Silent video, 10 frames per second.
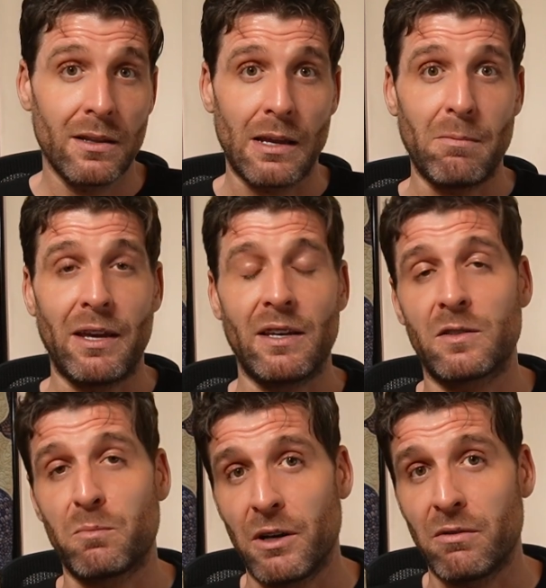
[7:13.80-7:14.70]
They may
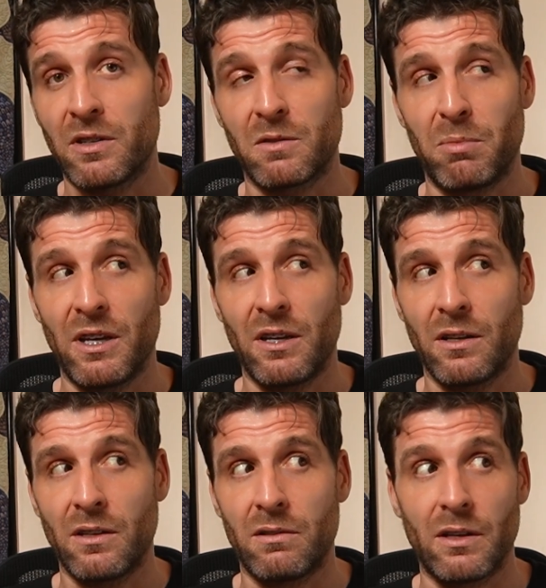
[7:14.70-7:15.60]
experience being
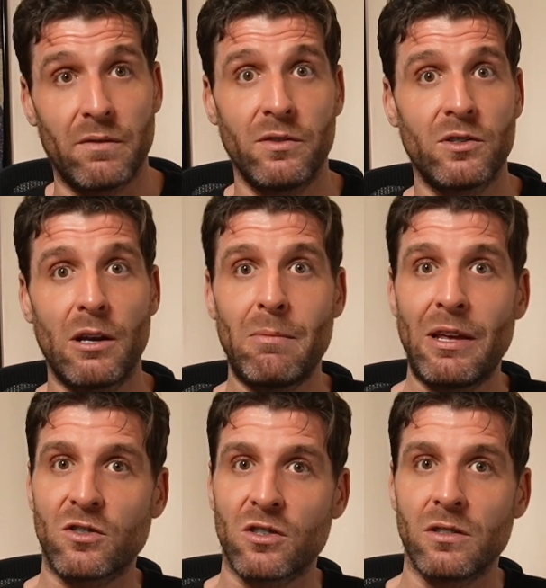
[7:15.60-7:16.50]
in different
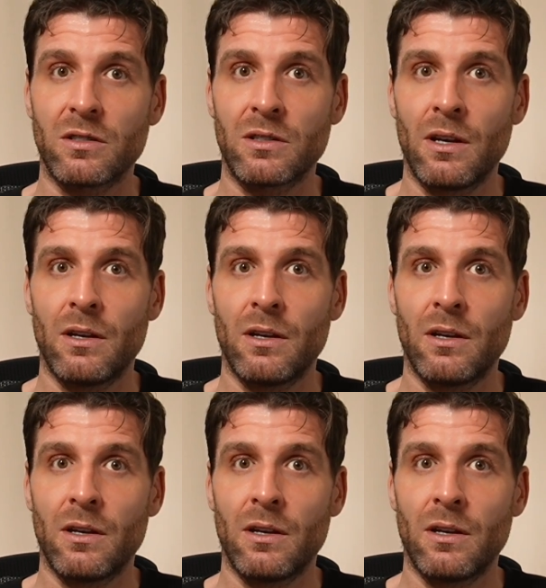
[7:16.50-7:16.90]
dimensions.